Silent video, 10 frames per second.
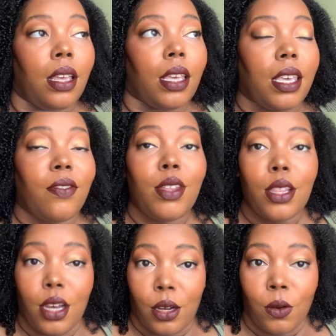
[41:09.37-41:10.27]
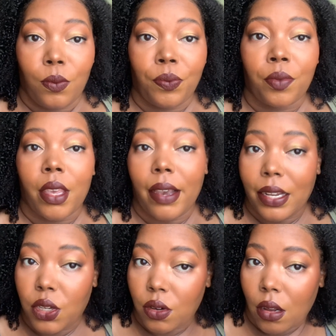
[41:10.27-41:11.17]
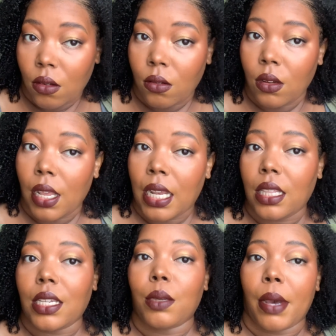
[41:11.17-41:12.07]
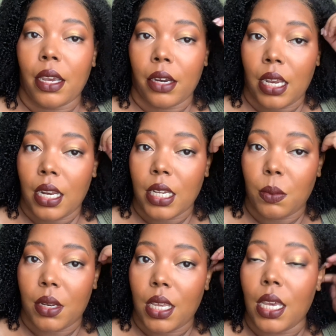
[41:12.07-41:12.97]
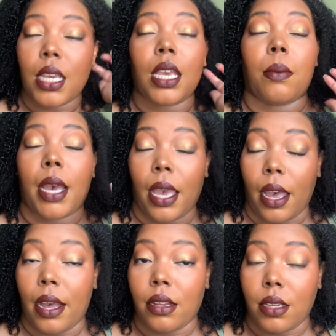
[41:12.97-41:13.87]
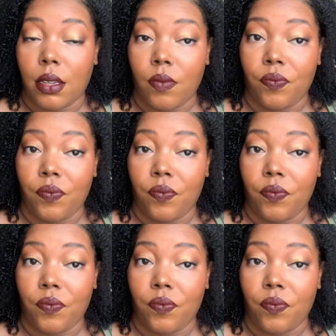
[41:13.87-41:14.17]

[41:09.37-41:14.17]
Even though I struggled, like this migraine has been kicking my ass,